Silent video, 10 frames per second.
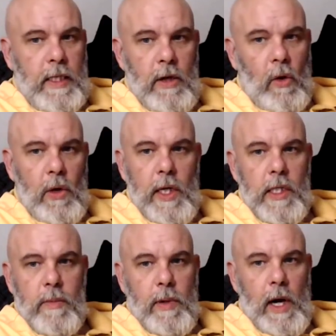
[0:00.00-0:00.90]
light
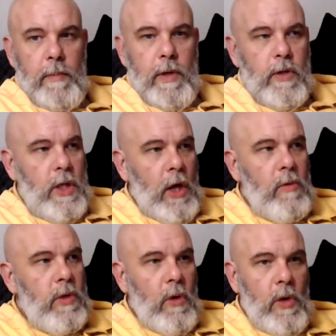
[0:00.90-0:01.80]
years apart because Chloe
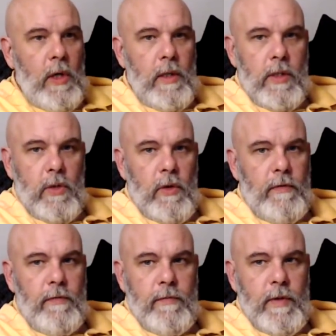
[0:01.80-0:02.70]
was like a
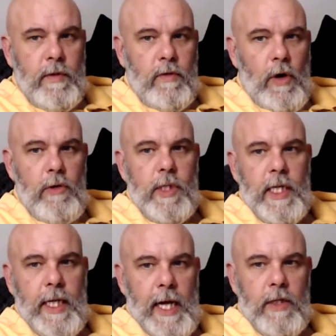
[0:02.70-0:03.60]
sort of grown
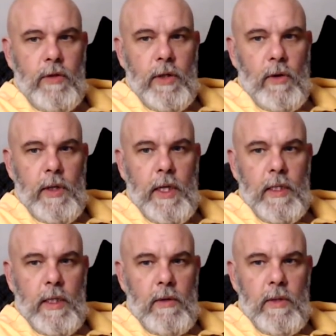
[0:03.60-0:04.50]
teenager at 9
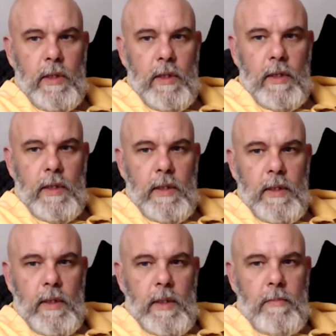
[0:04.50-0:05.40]
years old.
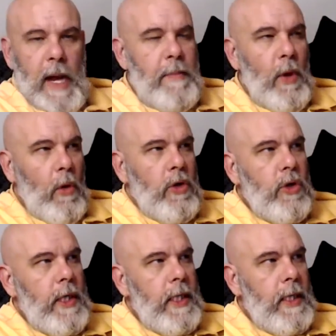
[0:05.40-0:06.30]
Maybe I
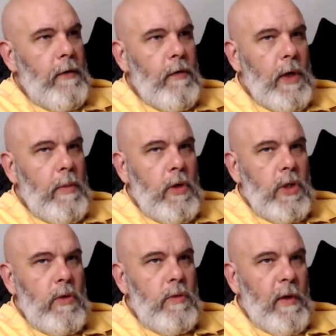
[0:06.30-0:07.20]
treated her differently because
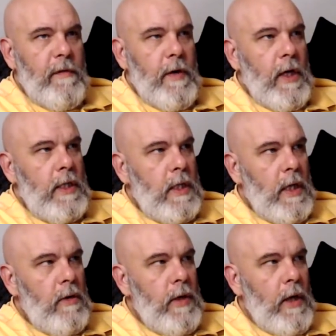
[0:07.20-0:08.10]
she was my first, I
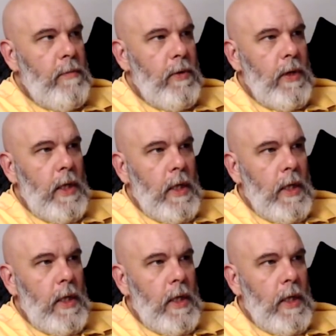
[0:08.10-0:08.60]
don't know. But